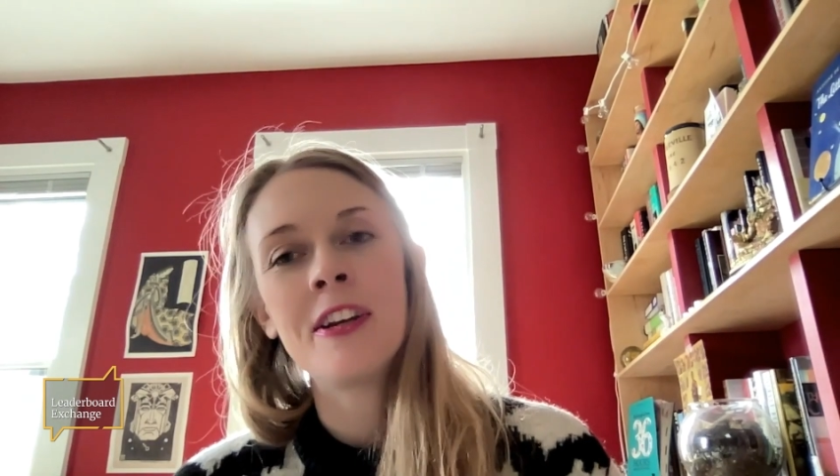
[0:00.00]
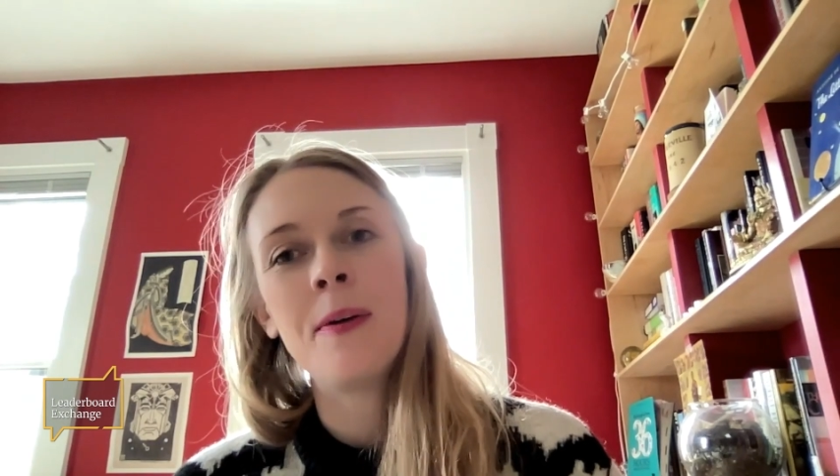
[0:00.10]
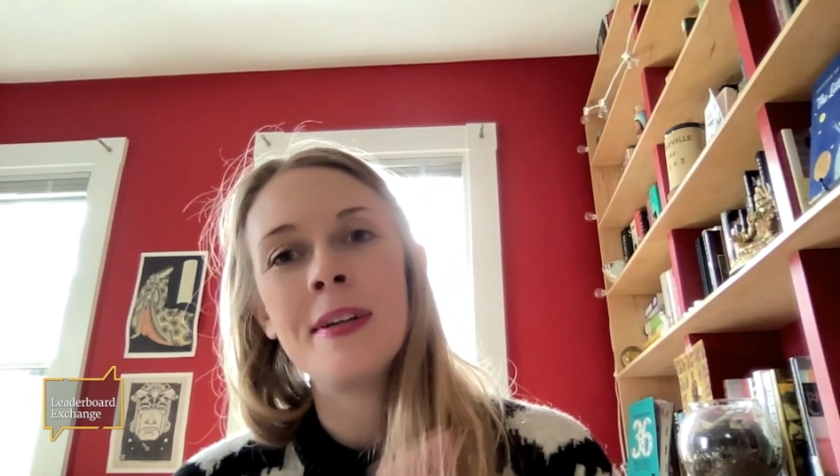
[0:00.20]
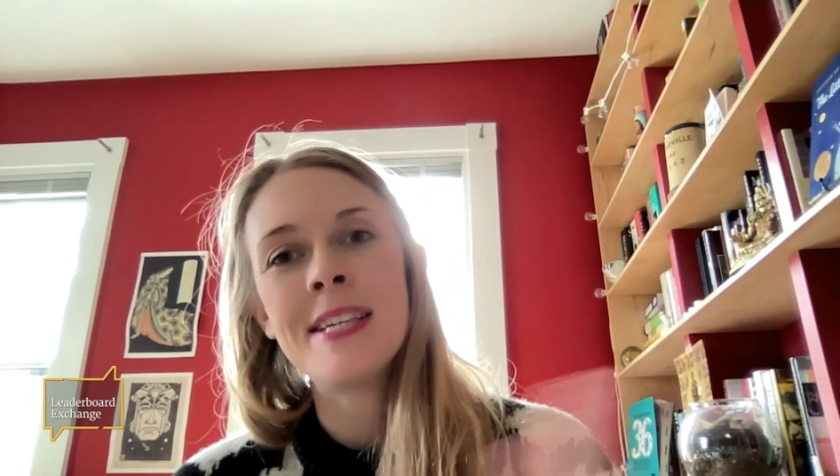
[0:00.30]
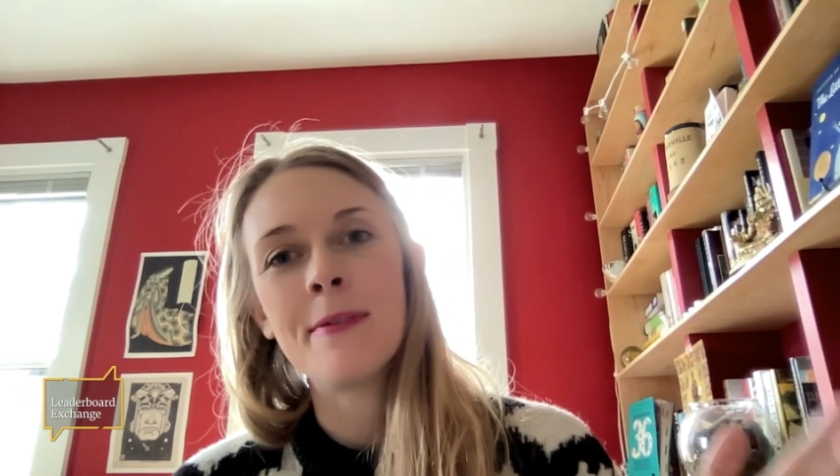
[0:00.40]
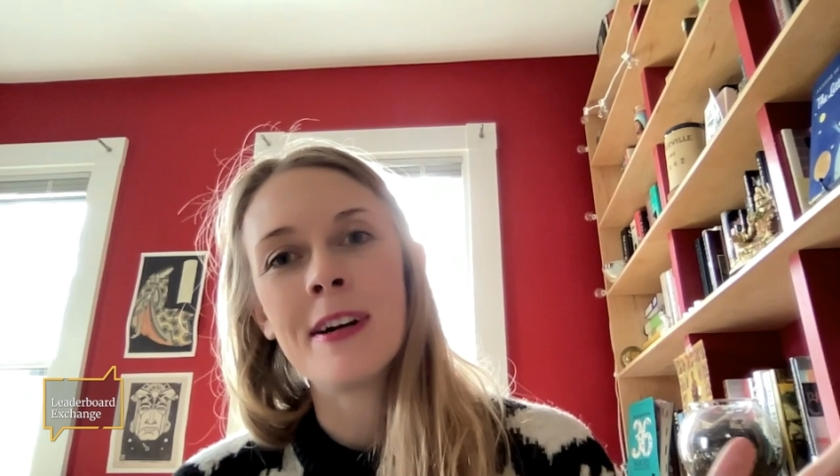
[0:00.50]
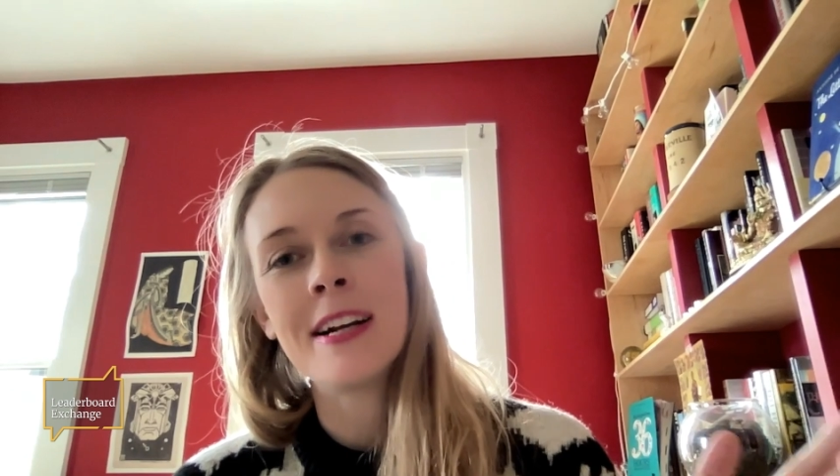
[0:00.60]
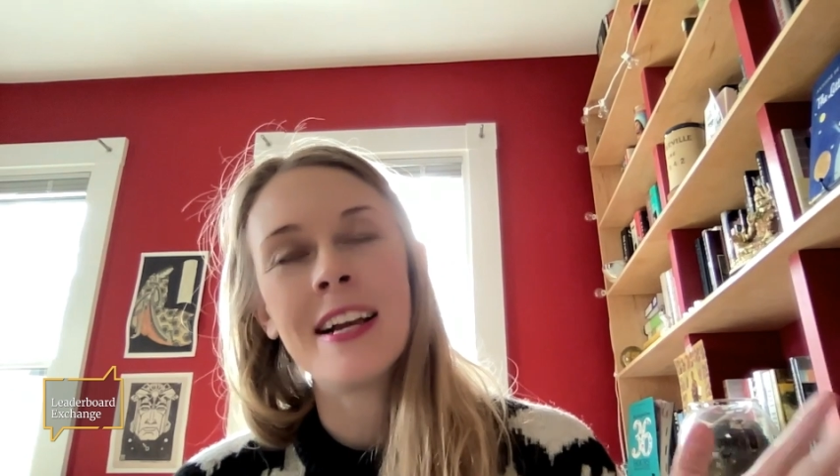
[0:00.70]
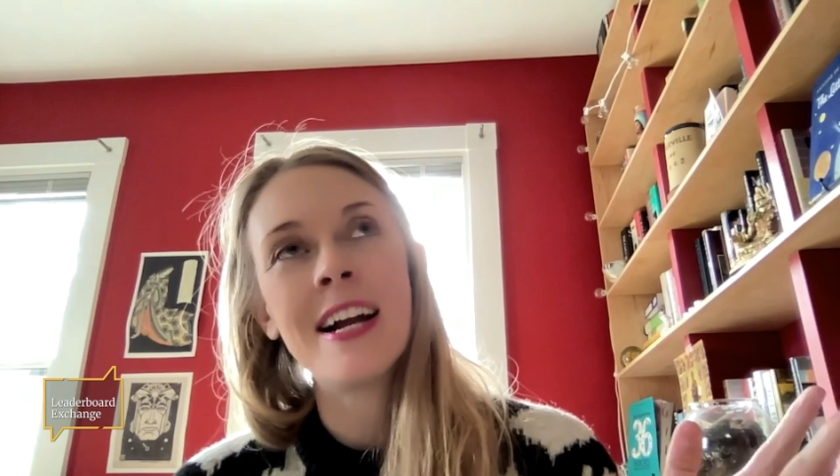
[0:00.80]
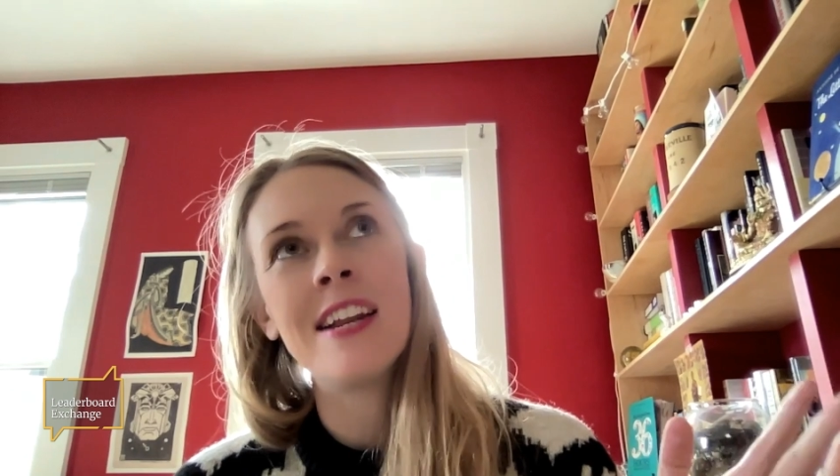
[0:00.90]
you always had to work
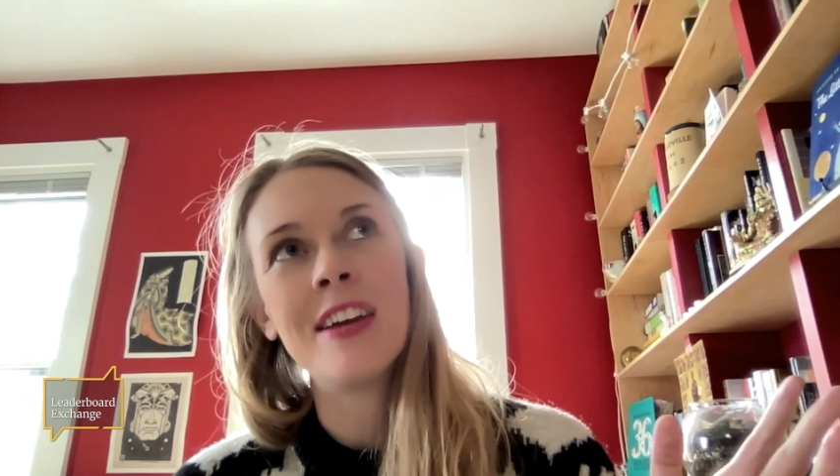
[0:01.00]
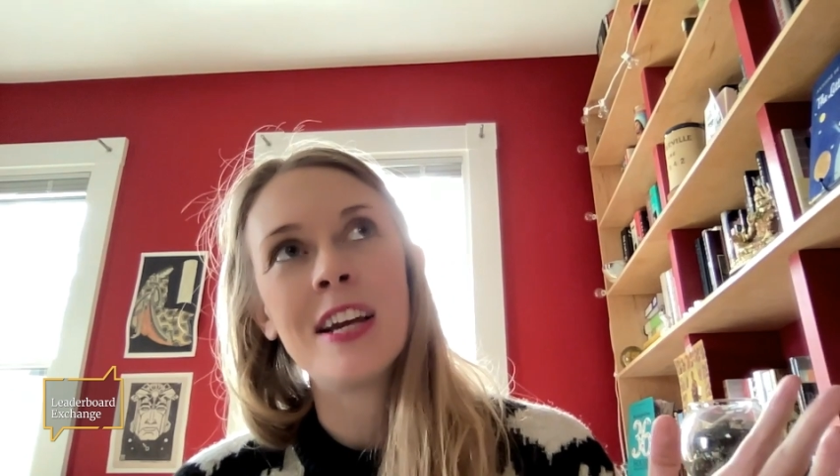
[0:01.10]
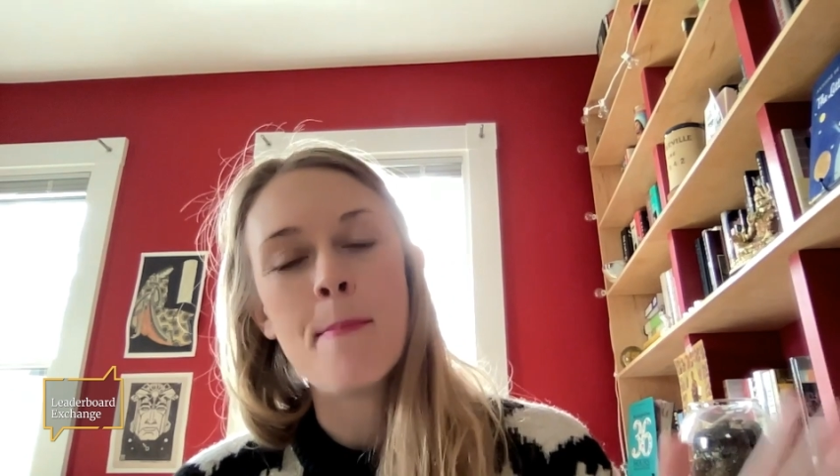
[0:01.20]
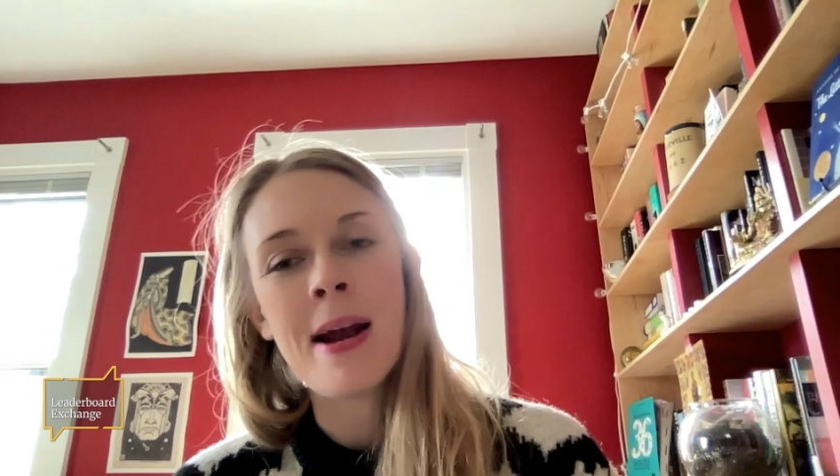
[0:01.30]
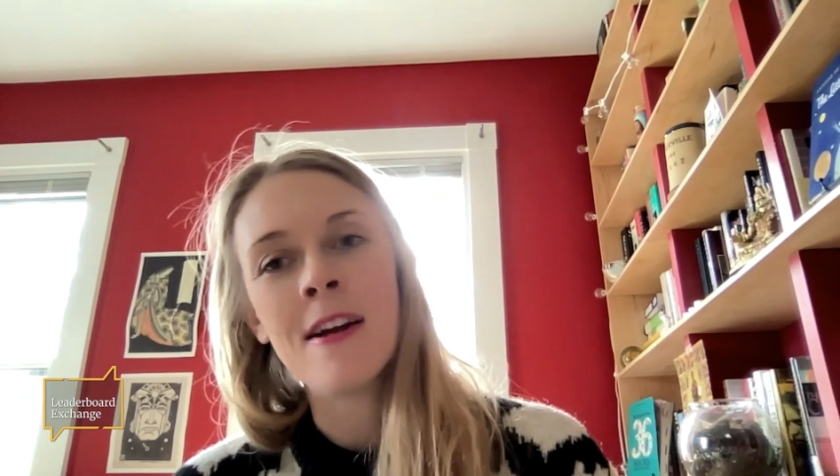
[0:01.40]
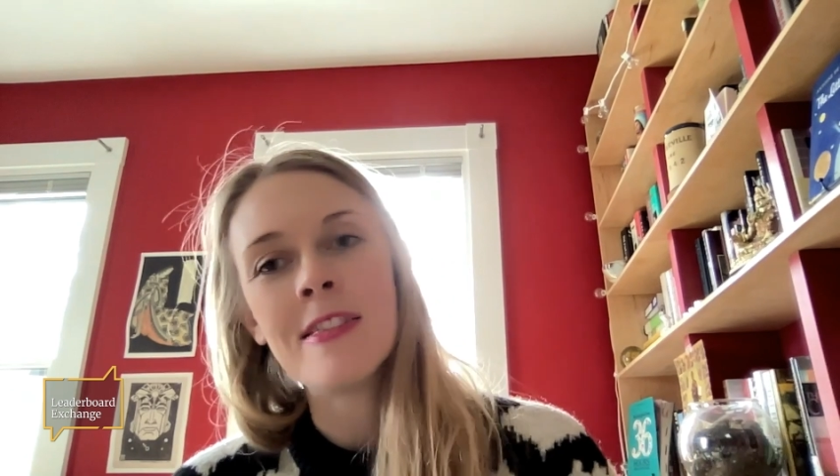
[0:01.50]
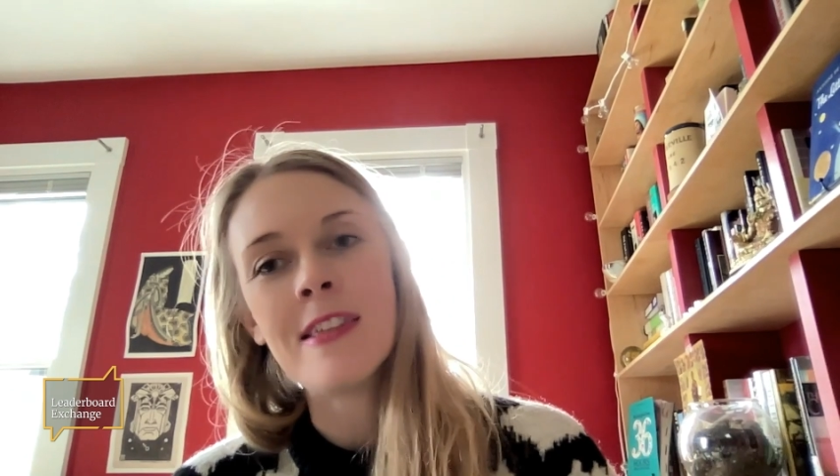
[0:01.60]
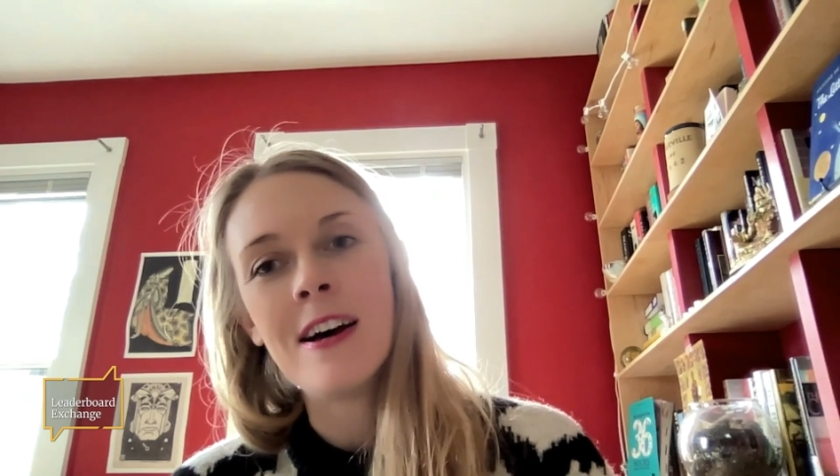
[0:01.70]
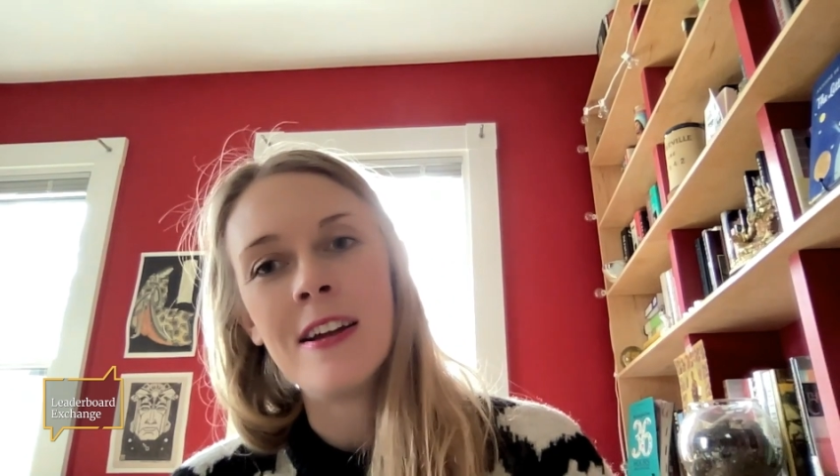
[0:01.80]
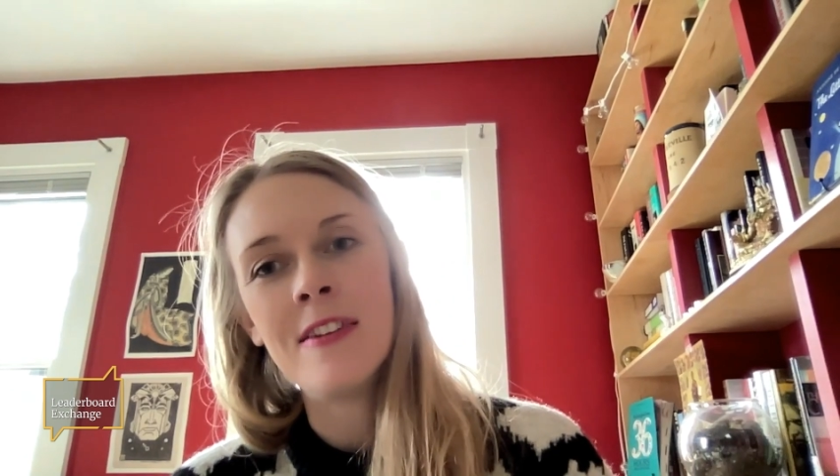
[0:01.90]
in kind of like a
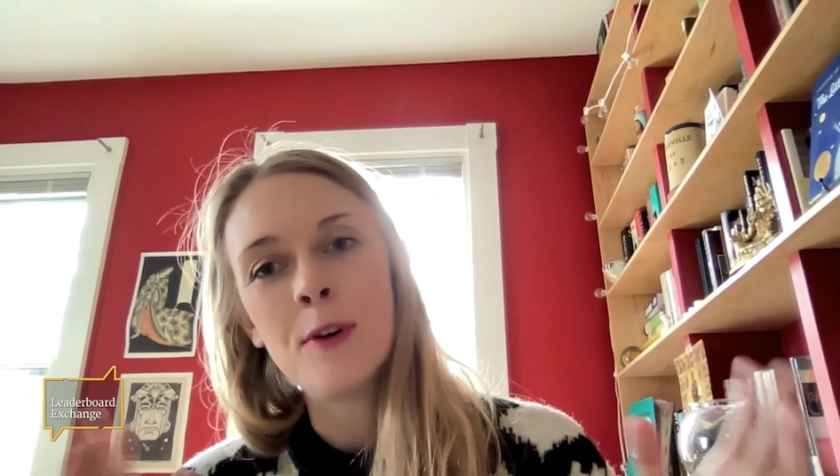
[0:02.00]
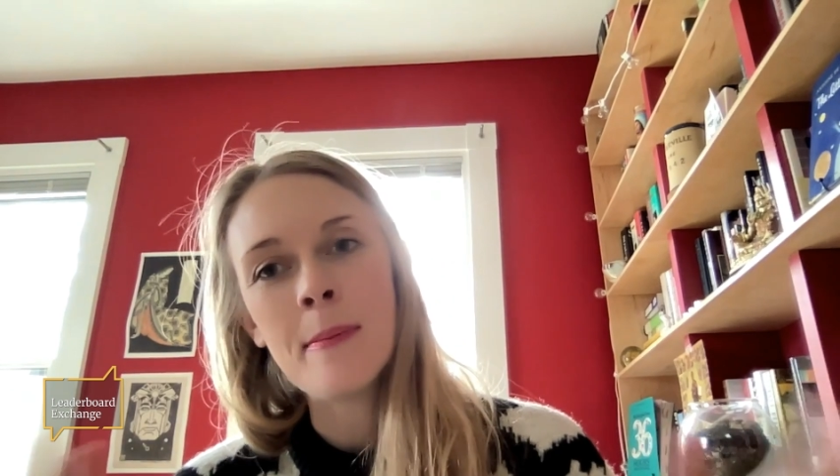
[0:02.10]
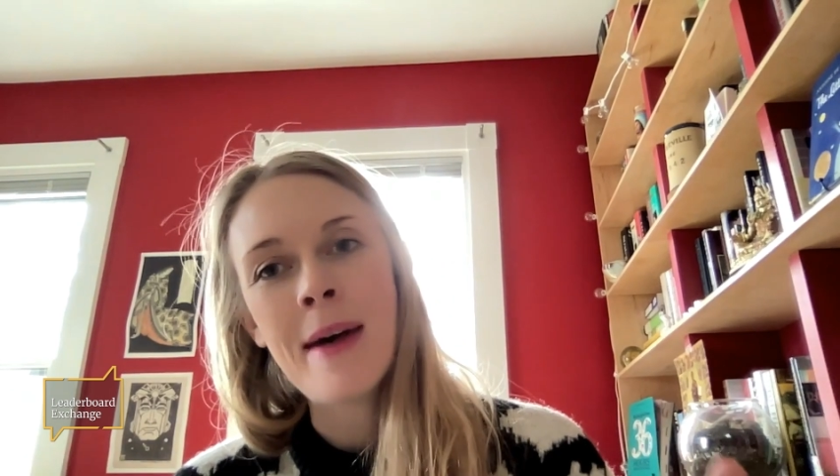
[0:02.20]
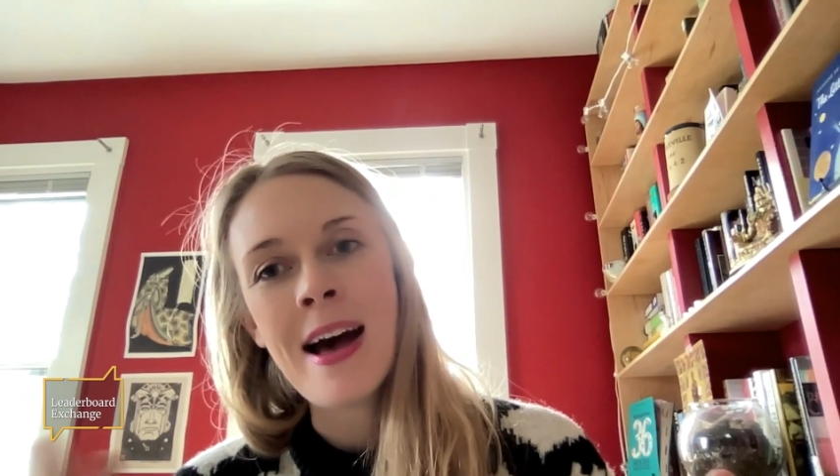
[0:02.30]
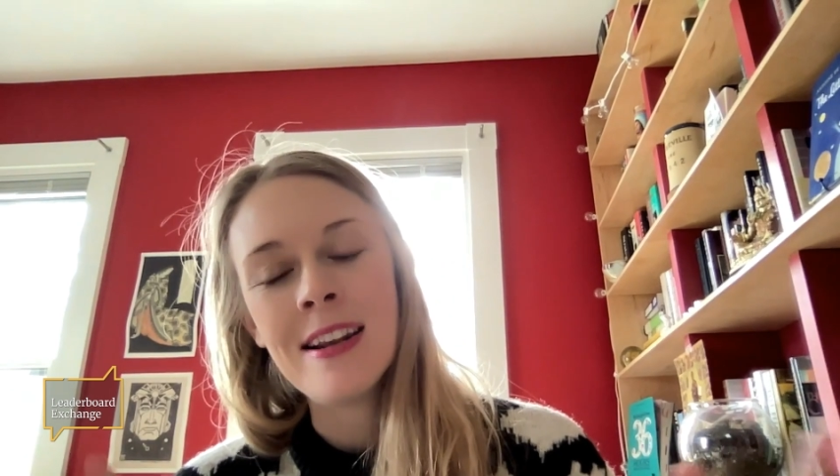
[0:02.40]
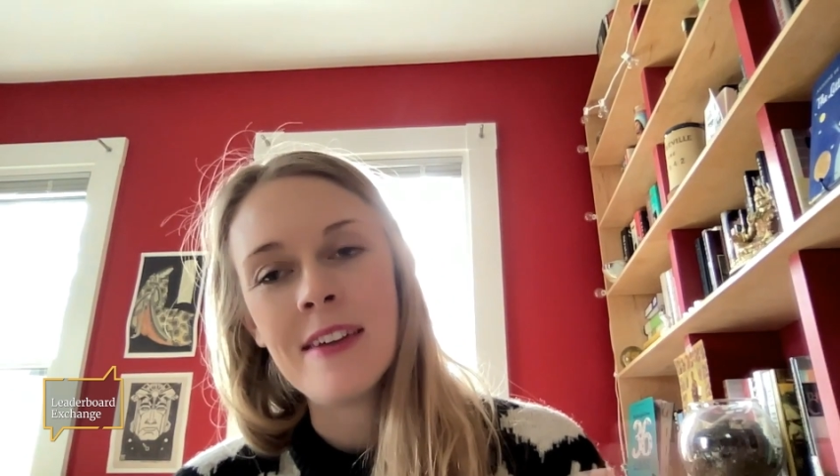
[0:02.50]
marathon format